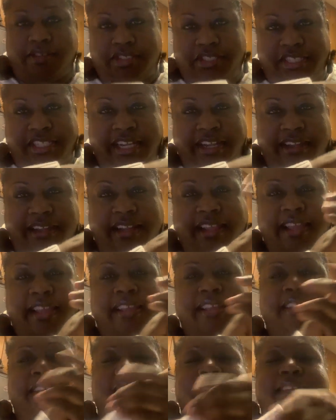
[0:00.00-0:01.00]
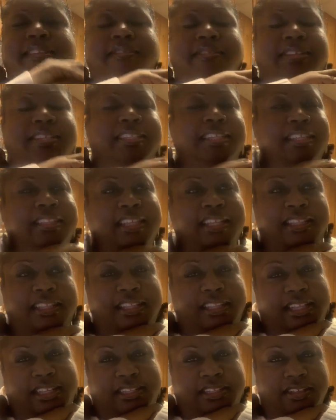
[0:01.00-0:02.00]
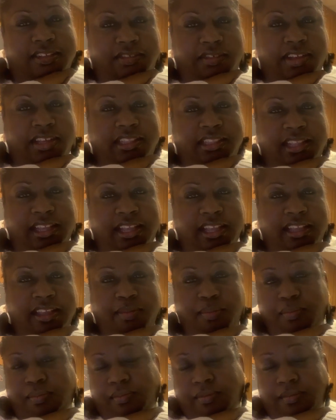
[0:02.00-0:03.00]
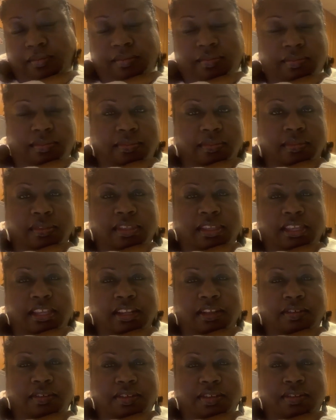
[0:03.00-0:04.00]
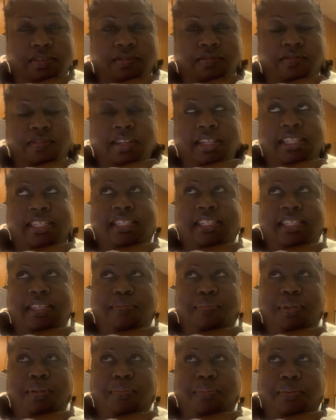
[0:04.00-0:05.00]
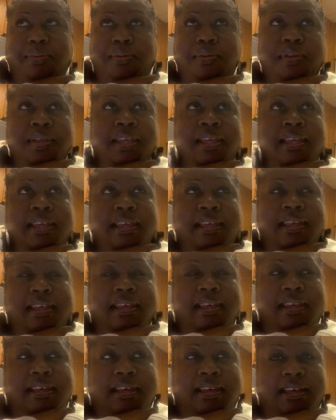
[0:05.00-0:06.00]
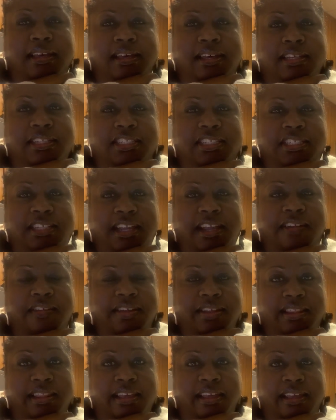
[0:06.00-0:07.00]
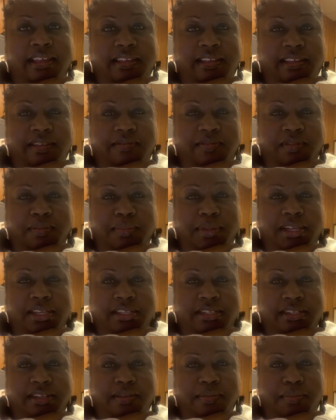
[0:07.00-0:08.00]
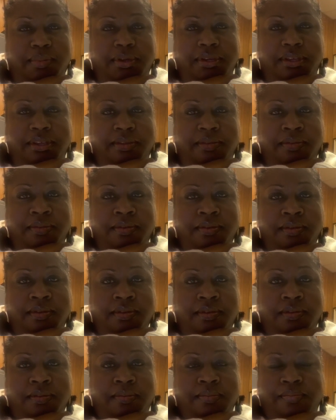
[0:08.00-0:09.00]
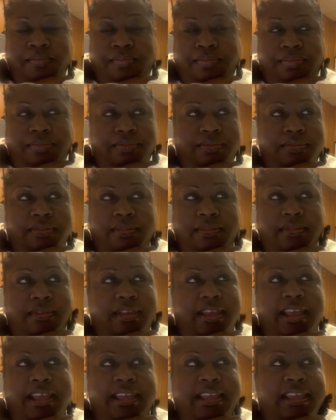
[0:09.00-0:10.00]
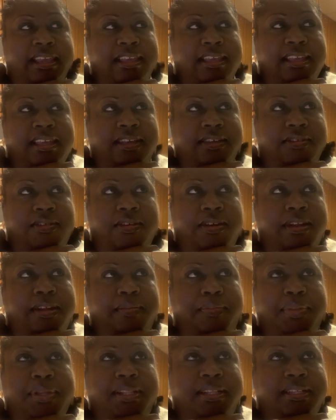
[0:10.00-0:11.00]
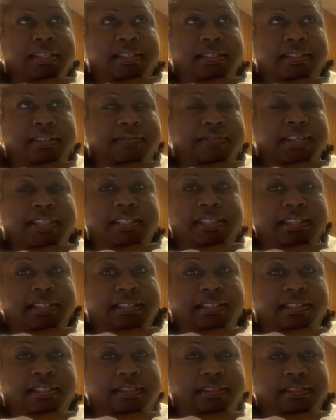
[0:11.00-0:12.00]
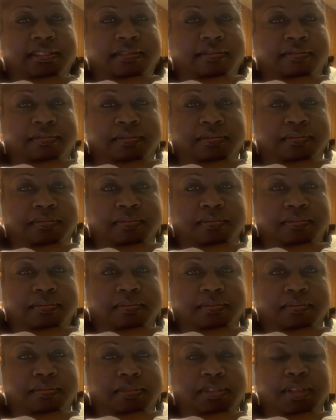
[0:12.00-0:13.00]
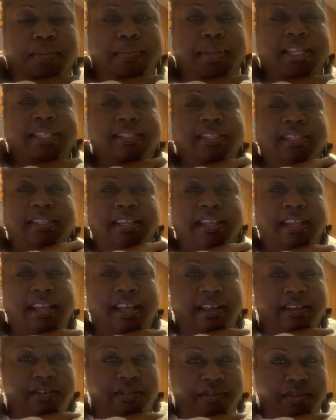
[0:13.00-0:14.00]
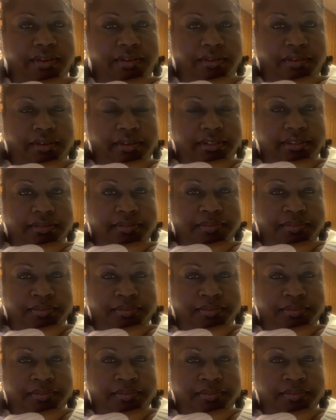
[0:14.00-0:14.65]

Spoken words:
share, like, because I think that that's a great thing. And you don't really see people sharing that information. But I can't get caught up in this, the rest of this, the mess that they got going on.